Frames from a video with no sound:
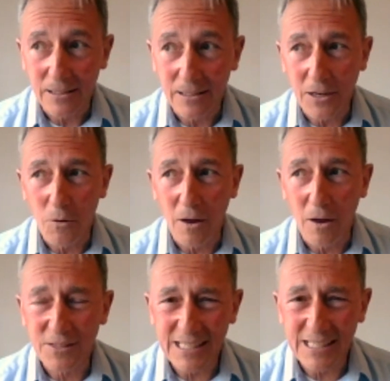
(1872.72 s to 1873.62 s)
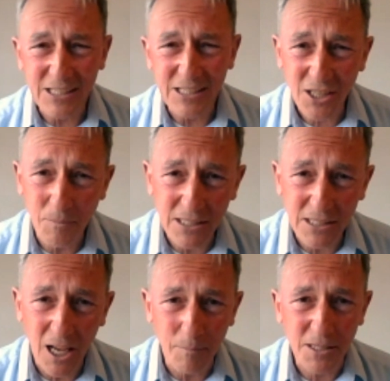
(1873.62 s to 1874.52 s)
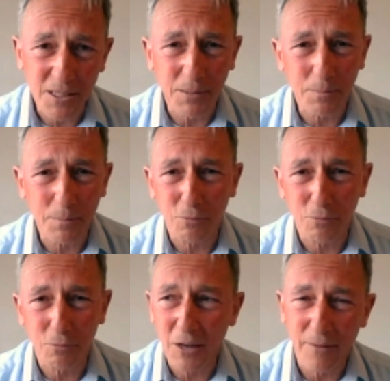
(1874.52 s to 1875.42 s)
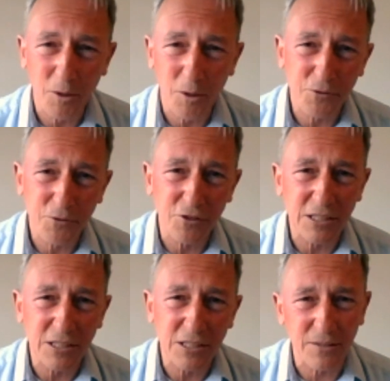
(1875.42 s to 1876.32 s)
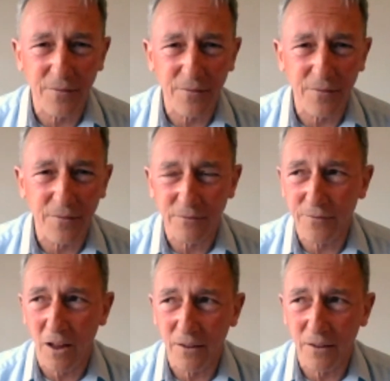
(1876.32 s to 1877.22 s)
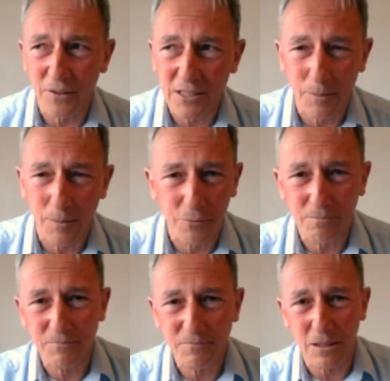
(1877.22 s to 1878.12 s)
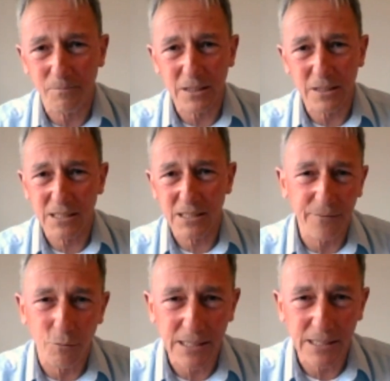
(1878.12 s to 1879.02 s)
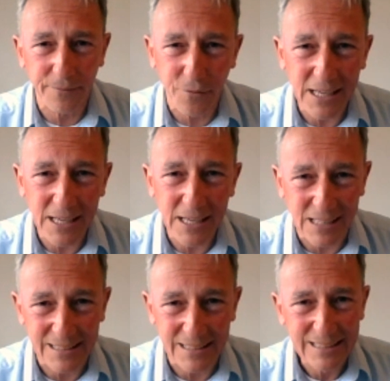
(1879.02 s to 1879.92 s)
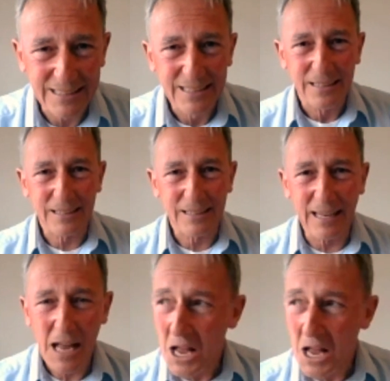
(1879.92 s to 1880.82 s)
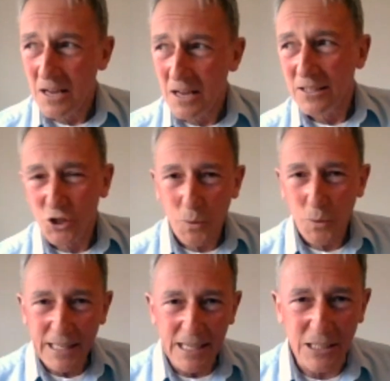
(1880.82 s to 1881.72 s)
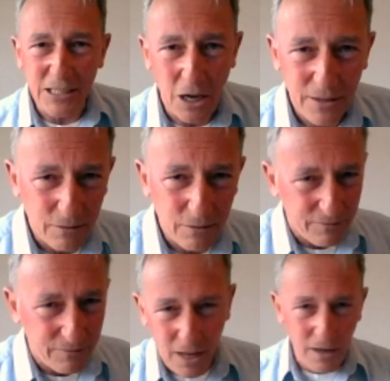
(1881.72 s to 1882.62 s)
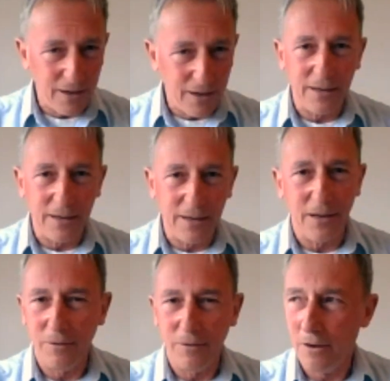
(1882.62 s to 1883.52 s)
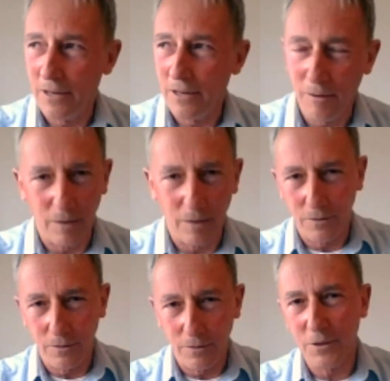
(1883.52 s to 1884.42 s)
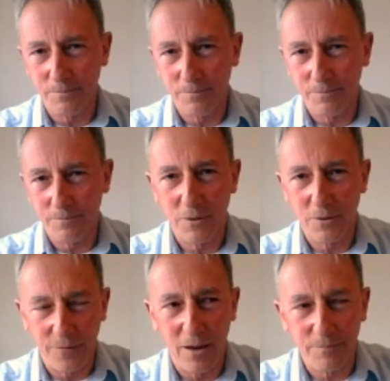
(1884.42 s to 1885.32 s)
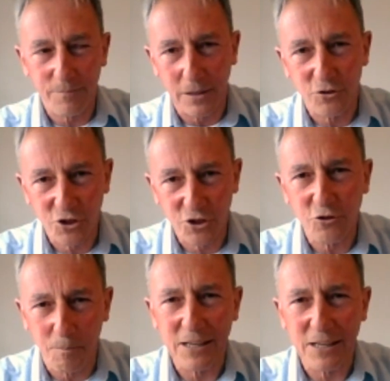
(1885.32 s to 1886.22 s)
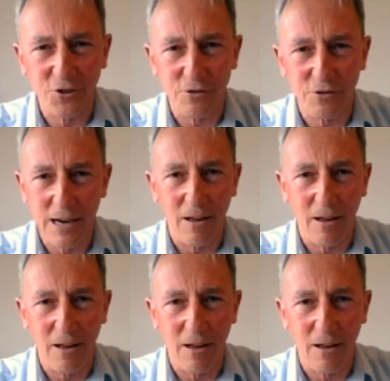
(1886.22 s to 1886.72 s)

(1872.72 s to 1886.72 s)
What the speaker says: I've seen so many times people, have an opportunity to fly, for example, a 747 freighter. Okay, 20 years ago, they would go, no. I want to fly, scheduled passenger airline.